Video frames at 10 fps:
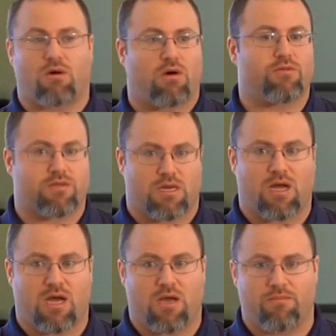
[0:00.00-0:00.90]
all the
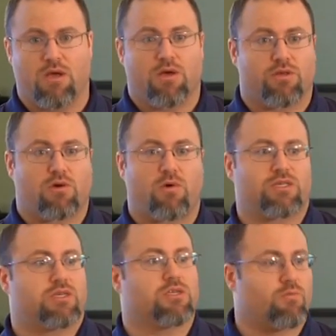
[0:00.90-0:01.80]
time. The
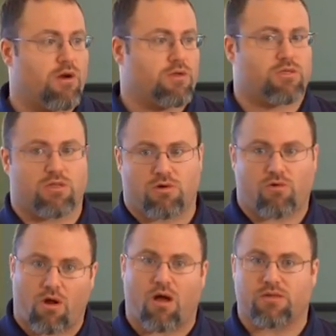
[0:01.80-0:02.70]
question is, where does the
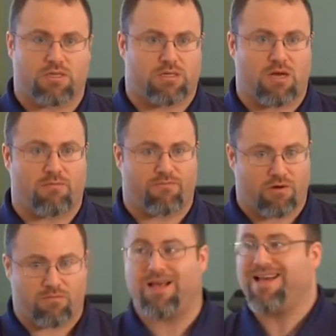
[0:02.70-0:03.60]
crosses come
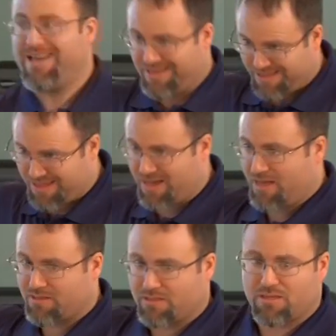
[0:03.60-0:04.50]
from?
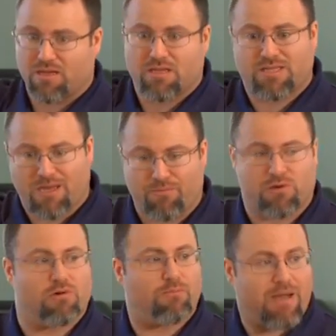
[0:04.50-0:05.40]
This
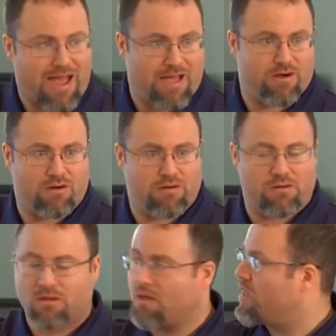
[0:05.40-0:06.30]
typical pattern
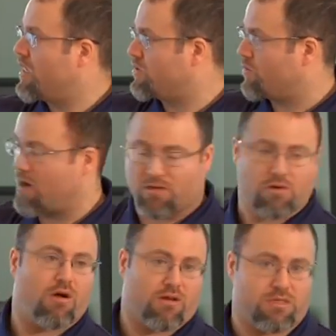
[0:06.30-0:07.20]
is where the
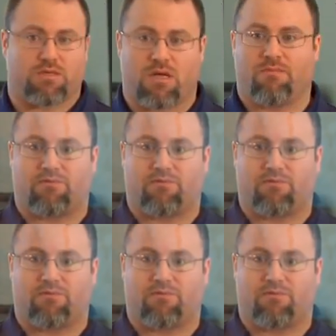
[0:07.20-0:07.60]
crosses come